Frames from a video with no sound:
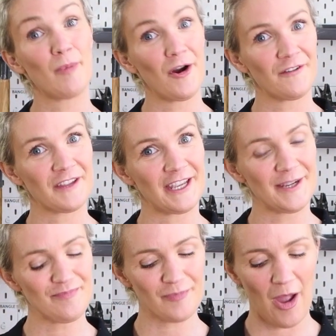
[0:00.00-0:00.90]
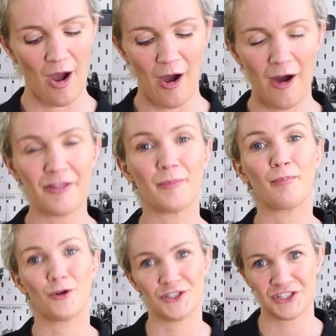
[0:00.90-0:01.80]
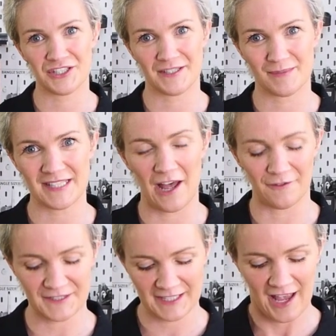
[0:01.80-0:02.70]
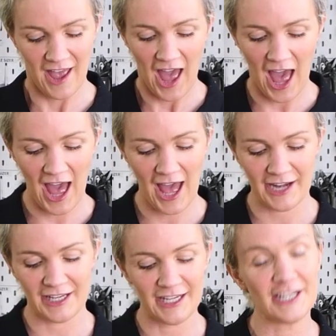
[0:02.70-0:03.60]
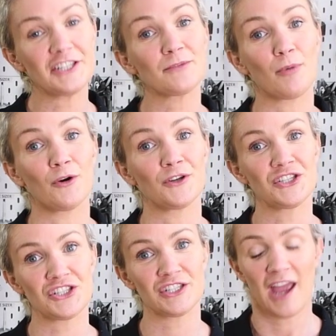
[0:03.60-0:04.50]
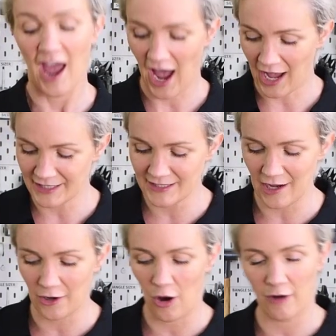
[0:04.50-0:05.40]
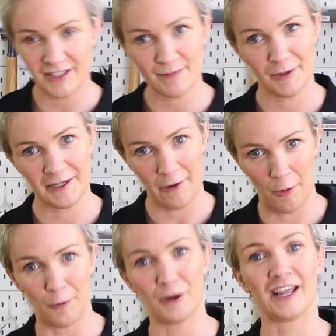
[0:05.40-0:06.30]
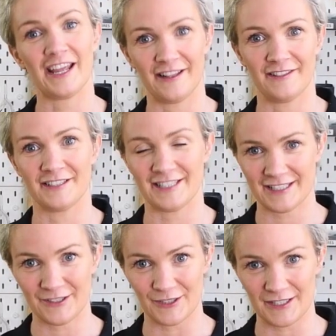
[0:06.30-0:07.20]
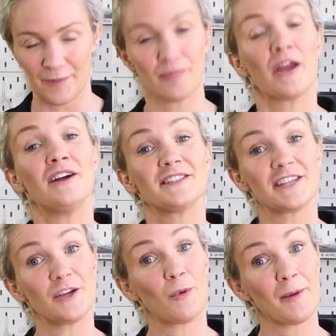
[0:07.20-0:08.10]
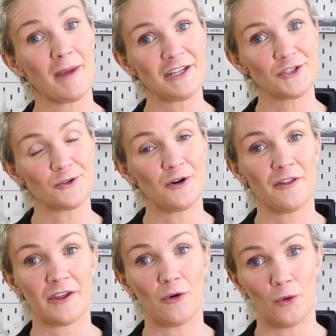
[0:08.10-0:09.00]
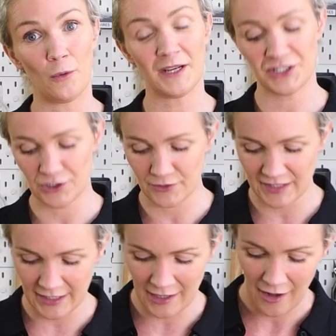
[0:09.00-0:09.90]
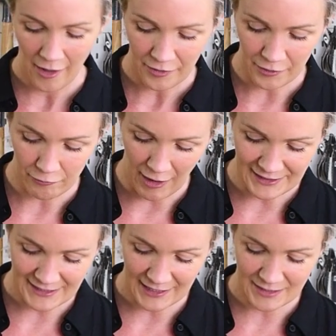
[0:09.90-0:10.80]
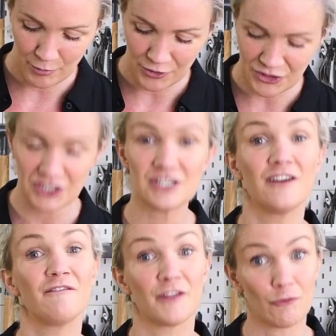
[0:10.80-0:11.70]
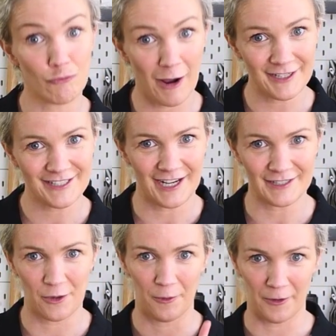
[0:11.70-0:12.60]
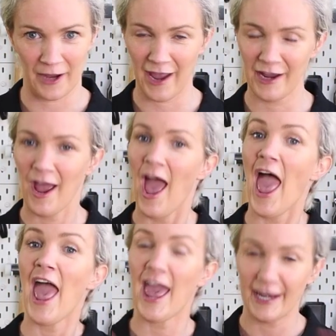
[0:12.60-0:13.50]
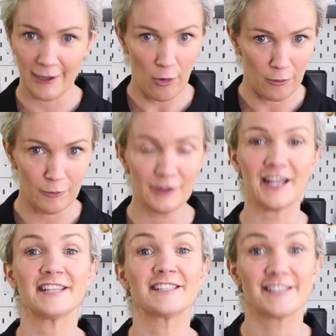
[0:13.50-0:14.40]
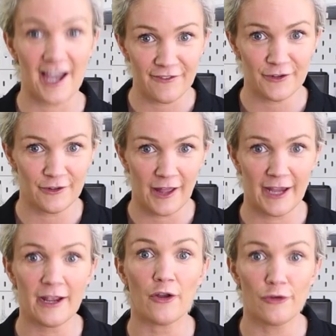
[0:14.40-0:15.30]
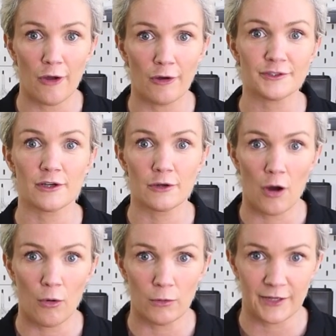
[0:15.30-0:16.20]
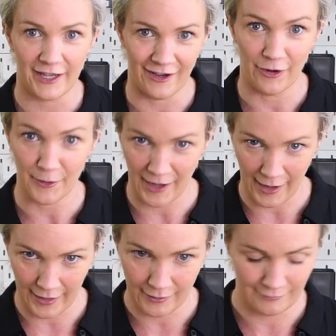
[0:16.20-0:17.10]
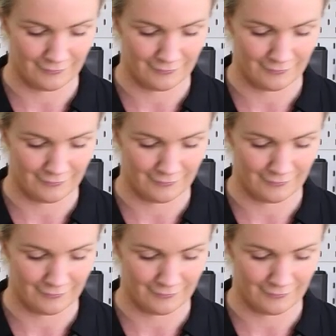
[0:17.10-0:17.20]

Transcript: part of the kit are the punches themselves. And each punch has a corresponding hole in the disc cutter. So you want to make sure that you're always using the right size punch for the right size hole, okay? Any hole is definitely not a goal here, okay?